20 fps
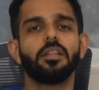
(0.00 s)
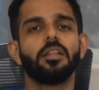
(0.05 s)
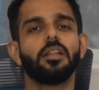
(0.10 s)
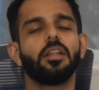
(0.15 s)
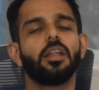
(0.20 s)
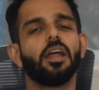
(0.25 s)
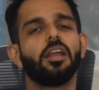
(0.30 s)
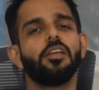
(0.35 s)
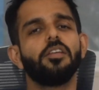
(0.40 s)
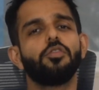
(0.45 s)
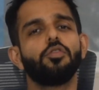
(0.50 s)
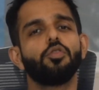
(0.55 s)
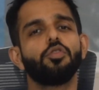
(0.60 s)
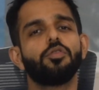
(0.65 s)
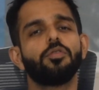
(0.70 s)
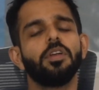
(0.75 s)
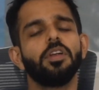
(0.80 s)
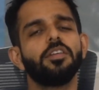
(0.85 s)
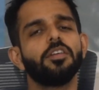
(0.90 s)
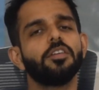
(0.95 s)
There is
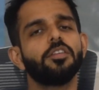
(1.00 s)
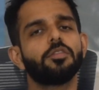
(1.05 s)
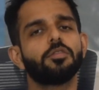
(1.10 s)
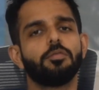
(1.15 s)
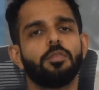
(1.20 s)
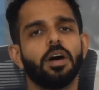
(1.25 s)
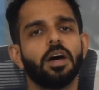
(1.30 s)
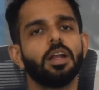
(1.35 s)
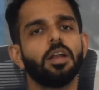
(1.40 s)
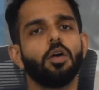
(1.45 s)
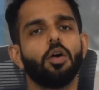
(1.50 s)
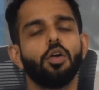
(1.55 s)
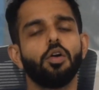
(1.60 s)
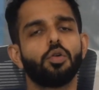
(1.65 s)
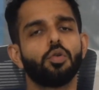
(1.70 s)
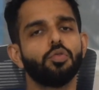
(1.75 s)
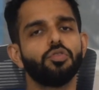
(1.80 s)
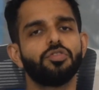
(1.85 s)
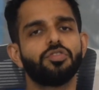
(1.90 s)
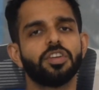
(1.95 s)
usually just 1 or
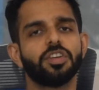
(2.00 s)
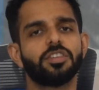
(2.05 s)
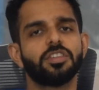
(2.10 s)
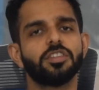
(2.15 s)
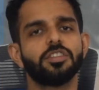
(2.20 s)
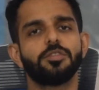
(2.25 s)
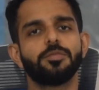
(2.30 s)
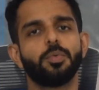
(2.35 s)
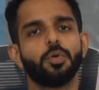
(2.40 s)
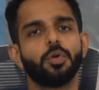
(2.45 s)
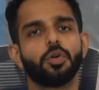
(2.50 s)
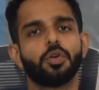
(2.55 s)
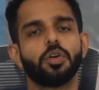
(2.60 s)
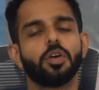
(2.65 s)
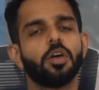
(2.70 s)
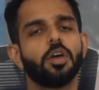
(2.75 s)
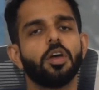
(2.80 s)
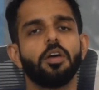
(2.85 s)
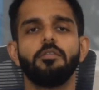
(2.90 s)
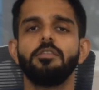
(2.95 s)
2 stitches put,
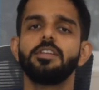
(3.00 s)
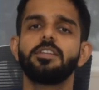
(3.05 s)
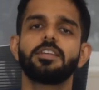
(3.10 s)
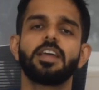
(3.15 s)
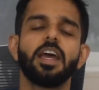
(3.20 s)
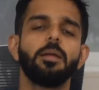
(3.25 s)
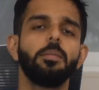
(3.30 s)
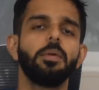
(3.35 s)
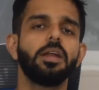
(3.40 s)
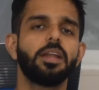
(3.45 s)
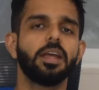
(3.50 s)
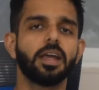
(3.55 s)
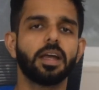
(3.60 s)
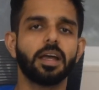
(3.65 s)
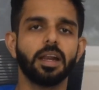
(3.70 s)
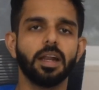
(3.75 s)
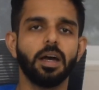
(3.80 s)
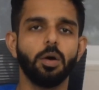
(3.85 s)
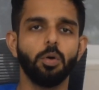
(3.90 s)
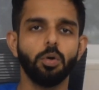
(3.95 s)
which can be
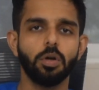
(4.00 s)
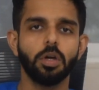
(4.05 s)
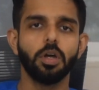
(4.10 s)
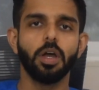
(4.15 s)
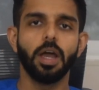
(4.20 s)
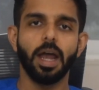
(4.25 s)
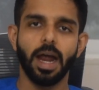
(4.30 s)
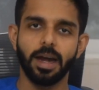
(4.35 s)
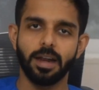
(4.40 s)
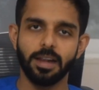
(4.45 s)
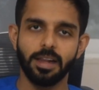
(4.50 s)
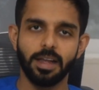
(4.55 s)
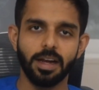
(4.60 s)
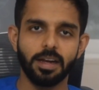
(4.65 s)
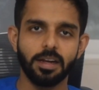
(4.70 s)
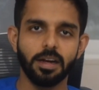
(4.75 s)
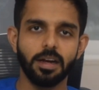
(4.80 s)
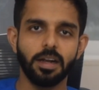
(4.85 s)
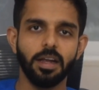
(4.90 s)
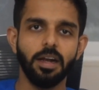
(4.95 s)
taken out at a
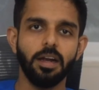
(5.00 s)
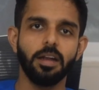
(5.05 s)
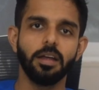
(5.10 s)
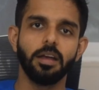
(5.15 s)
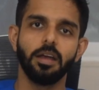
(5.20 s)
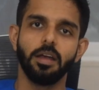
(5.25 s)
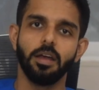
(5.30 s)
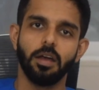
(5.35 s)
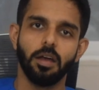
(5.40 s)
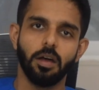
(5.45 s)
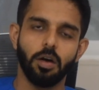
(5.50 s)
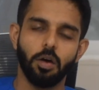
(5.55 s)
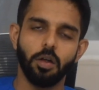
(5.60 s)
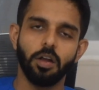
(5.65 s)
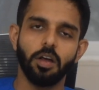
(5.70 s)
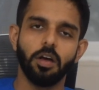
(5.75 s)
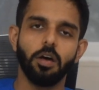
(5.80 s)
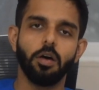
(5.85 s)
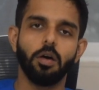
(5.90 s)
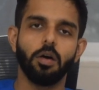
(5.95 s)
later date on
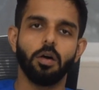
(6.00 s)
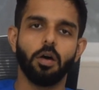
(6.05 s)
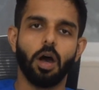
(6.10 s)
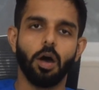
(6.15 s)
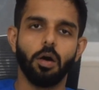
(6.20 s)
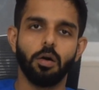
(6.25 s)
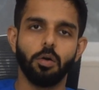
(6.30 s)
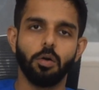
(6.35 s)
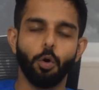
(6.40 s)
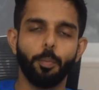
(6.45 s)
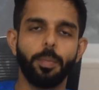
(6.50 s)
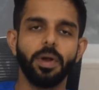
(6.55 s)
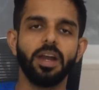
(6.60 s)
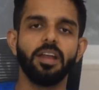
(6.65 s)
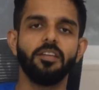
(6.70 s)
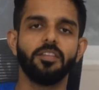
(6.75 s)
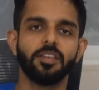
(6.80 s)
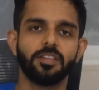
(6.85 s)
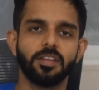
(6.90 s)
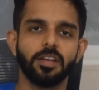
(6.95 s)
a
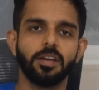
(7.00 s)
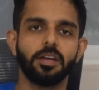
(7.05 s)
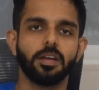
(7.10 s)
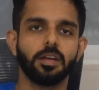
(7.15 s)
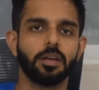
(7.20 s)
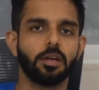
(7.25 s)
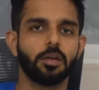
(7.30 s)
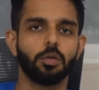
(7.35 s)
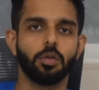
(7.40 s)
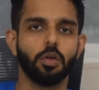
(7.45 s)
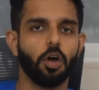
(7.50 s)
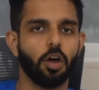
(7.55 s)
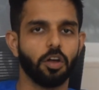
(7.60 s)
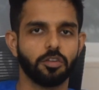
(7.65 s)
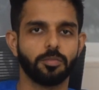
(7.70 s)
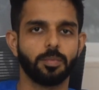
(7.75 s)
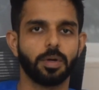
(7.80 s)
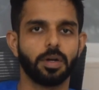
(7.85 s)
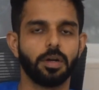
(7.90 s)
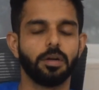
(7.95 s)
OPD visit to the
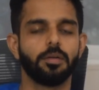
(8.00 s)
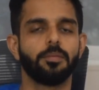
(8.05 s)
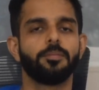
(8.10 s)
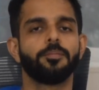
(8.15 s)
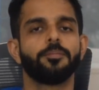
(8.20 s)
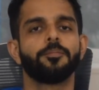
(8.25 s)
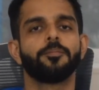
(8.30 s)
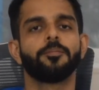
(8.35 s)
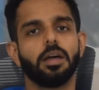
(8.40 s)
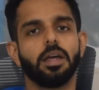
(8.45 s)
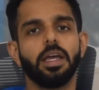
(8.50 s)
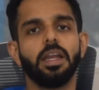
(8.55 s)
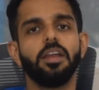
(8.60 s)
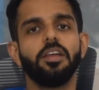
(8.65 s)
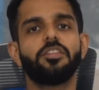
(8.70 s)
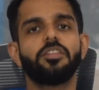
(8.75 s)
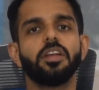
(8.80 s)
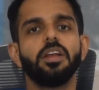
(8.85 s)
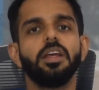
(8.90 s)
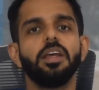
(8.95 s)
hospital.
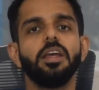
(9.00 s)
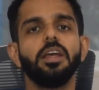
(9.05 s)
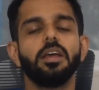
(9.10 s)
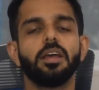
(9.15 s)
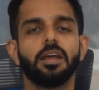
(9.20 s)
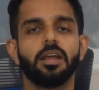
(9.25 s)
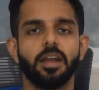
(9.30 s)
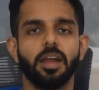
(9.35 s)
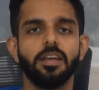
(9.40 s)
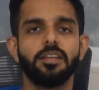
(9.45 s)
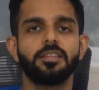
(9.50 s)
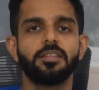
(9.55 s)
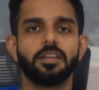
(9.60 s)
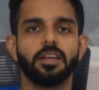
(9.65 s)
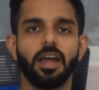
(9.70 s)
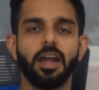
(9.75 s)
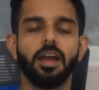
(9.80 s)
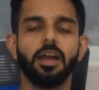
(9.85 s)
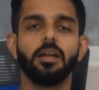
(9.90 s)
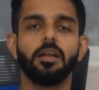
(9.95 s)
Initially, rest
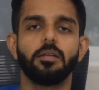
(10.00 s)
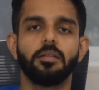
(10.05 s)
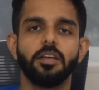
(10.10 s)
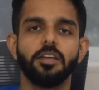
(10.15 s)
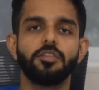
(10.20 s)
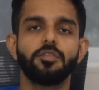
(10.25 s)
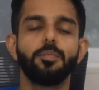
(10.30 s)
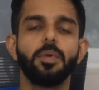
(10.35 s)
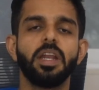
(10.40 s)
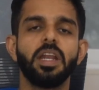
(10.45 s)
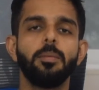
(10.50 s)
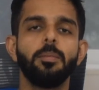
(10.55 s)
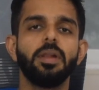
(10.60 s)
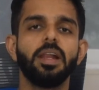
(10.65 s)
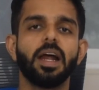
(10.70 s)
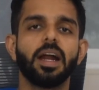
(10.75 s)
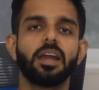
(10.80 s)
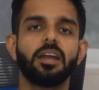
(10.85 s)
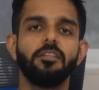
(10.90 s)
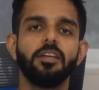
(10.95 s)
and just
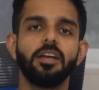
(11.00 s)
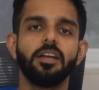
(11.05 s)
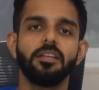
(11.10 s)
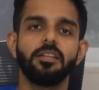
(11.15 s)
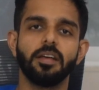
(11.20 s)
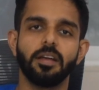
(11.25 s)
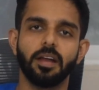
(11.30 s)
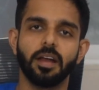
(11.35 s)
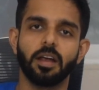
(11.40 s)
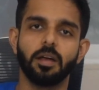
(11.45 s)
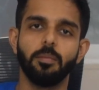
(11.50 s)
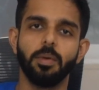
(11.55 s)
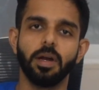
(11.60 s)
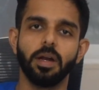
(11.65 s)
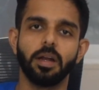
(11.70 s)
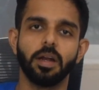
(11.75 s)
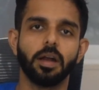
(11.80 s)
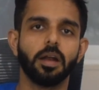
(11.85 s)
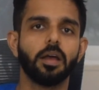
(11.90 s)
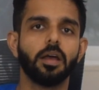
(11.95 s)
minimal activities are
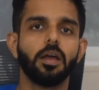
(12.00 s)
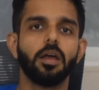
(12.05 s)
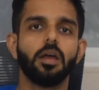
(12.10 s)
recommended.